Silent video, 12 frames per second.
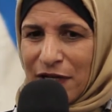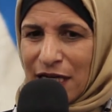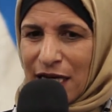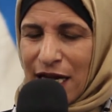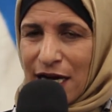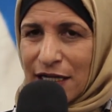an
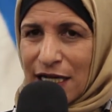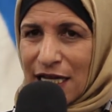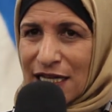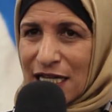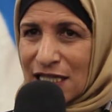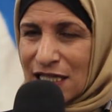area
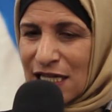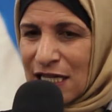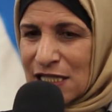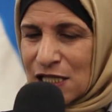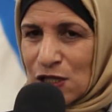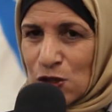that
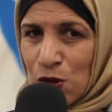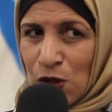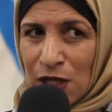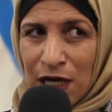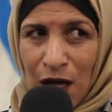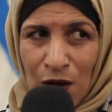it's too
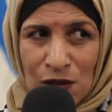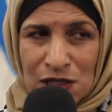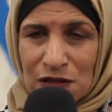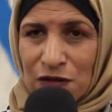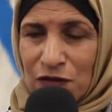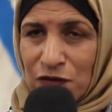close
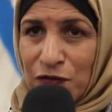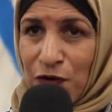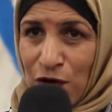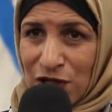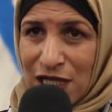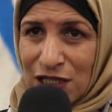
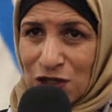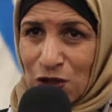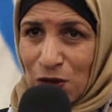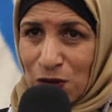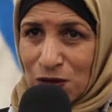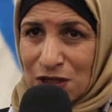for the
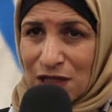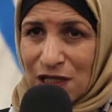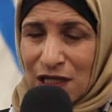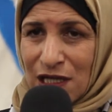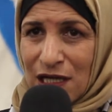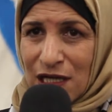Jews
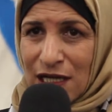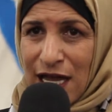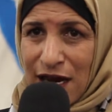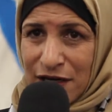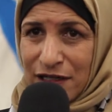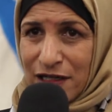
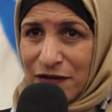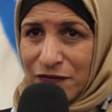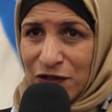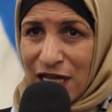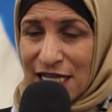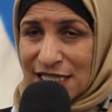area, for
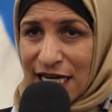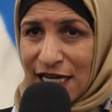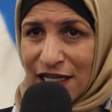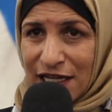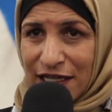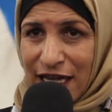the
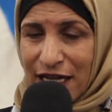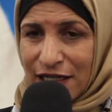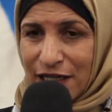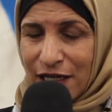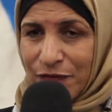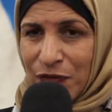Israeli
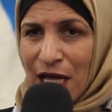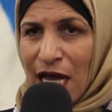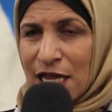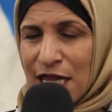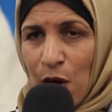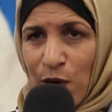area,
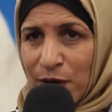and they were